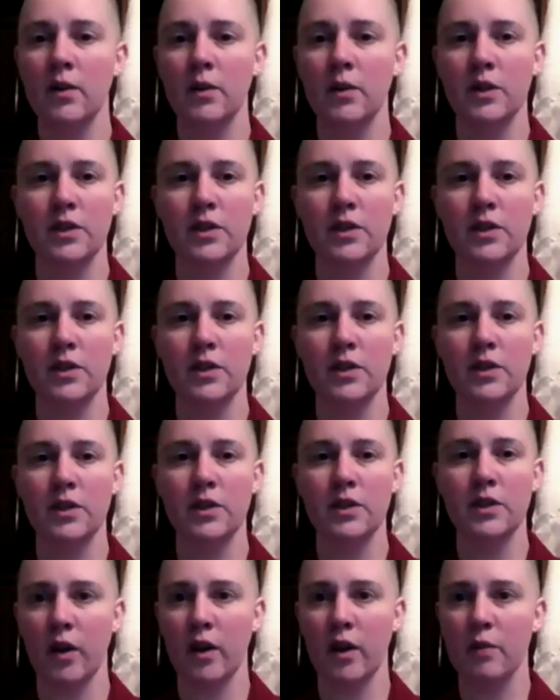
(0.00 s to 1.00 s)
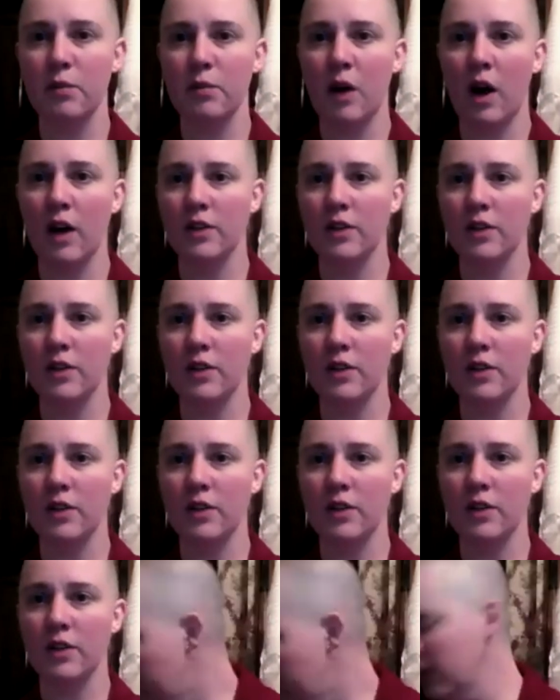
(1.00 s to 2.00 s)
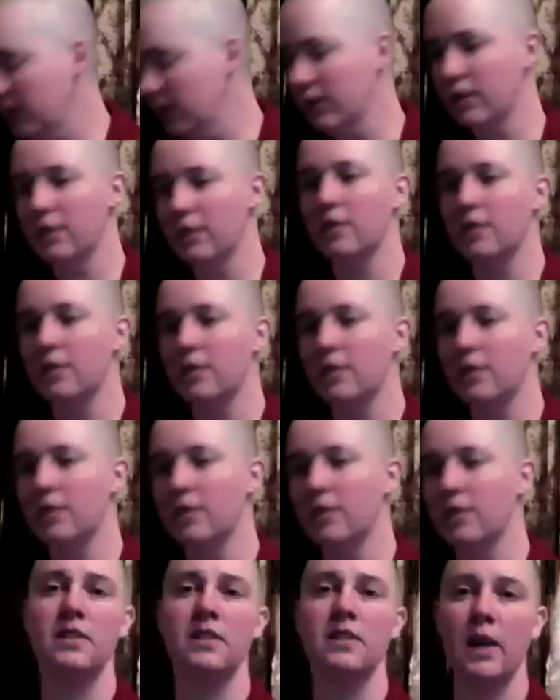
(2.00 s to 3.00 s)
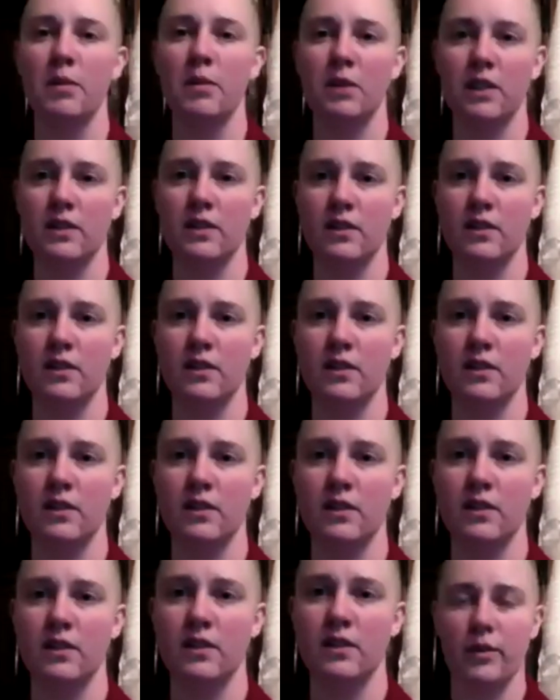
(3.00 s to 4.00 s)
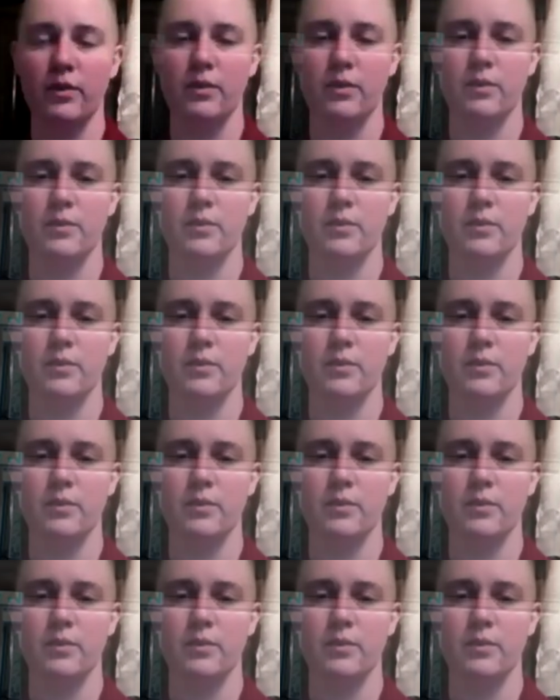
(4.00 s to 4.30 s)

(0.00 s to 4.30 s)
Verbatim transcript: returning to a posture that feels stable and supportive.